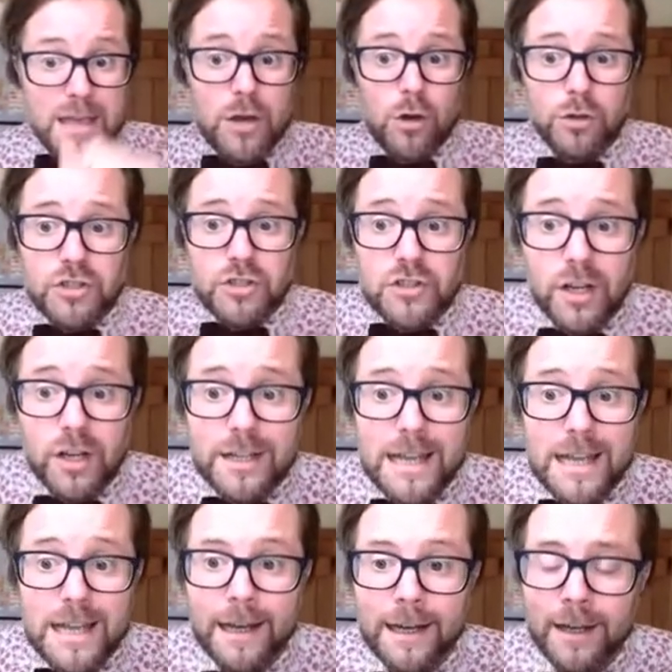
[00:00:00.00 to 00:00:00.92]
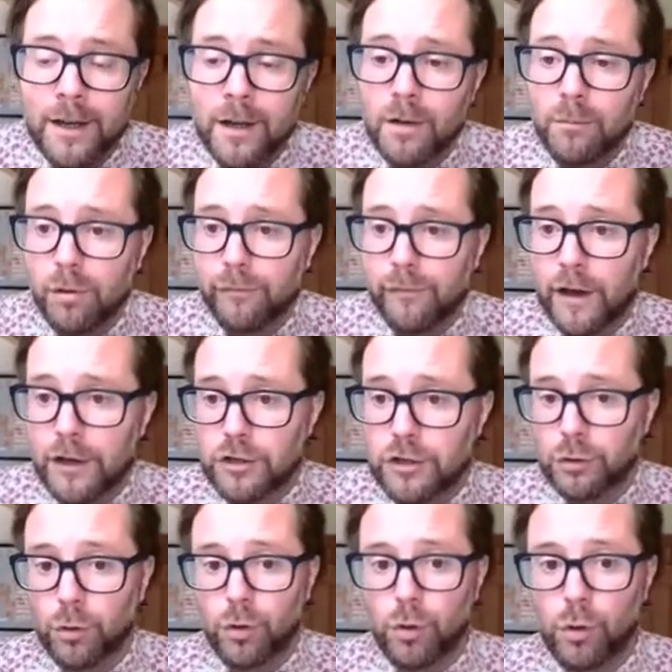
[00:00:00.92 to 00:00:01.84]
you're studying
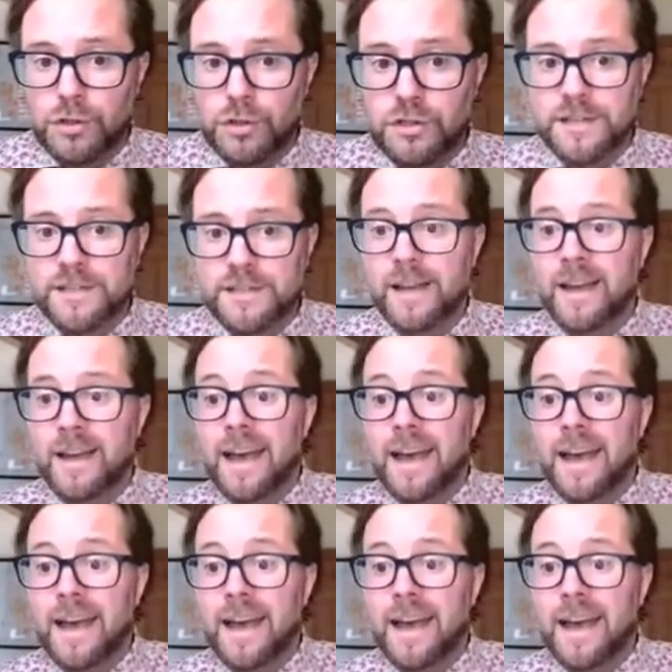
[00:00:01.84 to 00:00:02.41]
professional courses